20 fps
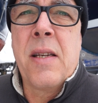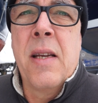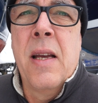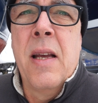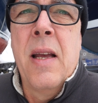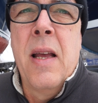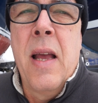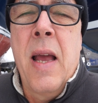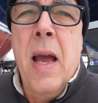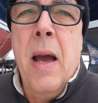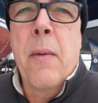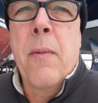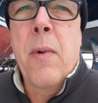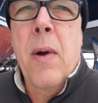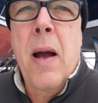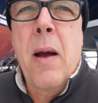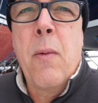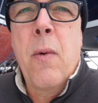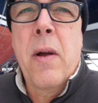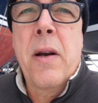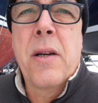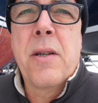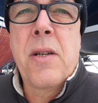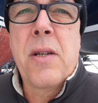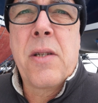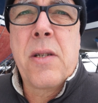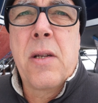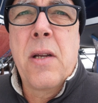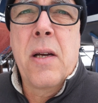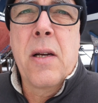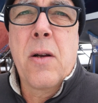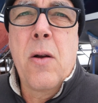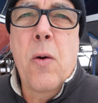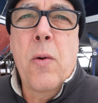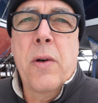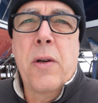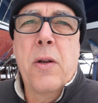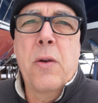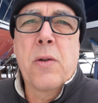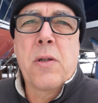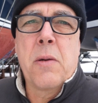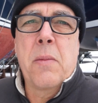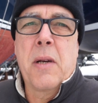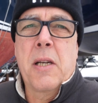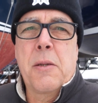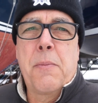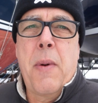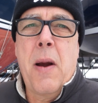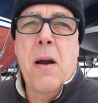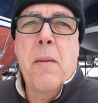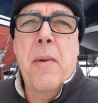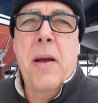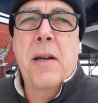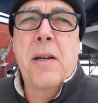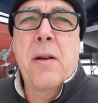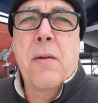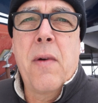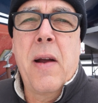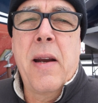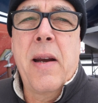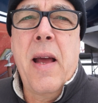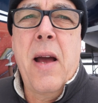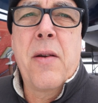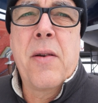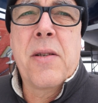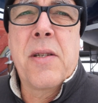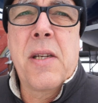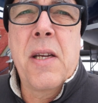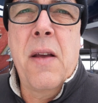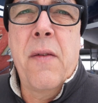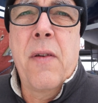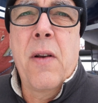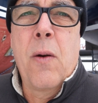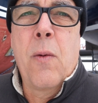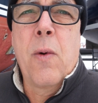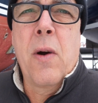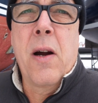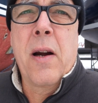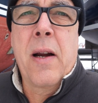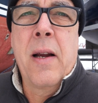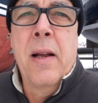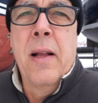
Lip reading: and I want to just go and do some experimenting right now to see if it'll work.